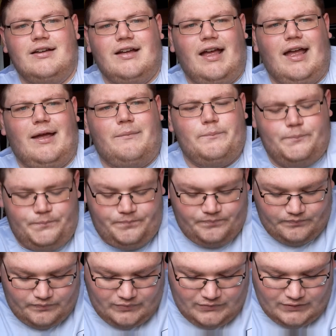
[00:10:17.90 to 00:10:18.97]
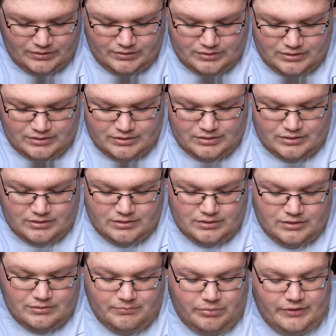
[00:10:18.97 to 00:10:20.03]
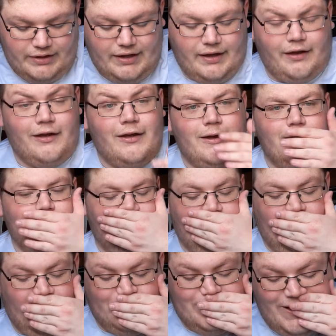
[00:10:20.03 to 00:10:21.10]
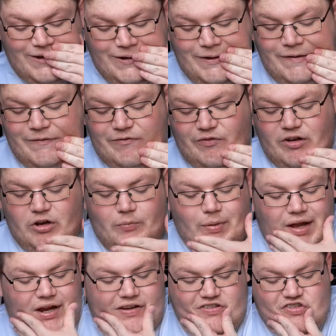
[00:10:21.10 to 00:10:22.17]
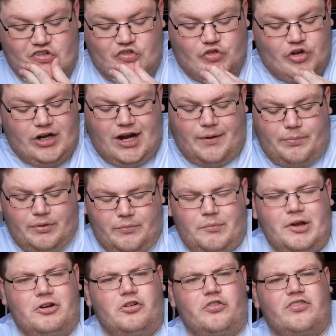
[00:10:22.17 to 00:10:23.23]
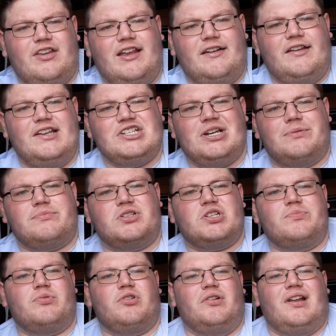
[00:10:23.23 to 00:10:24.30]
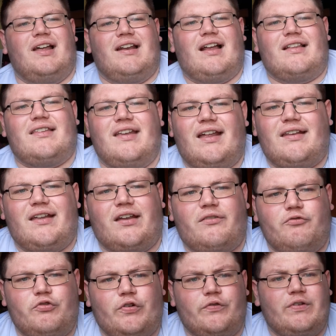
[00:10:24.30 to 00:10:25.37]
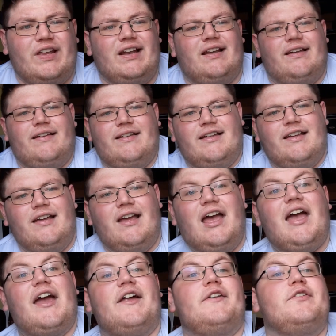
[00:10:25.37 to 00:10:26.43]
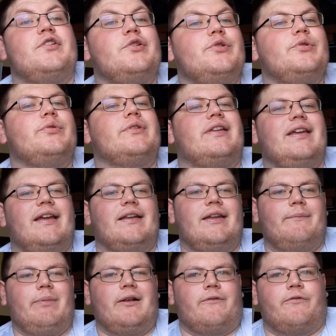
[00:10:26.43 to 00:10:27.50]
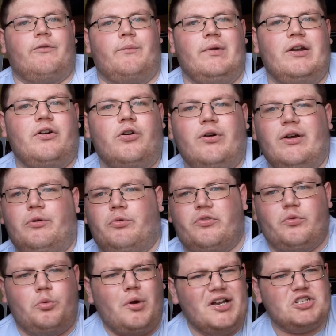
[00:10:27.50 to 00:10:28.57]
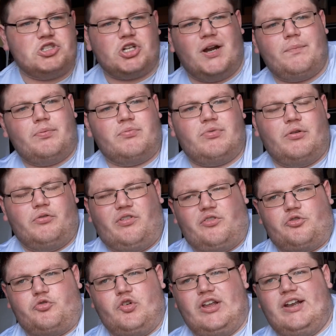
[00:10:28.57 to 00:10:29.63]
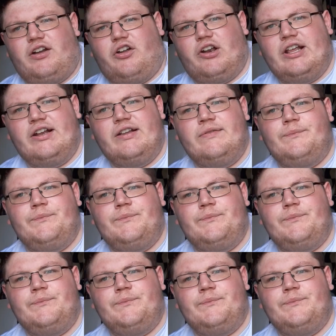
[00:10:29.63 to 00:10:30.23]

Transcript: But yeah, then a video package just recapping Miro's TNT Championship run, and at the end they reveal a new TNT belt for Miro. It was a white strap, there was green on it.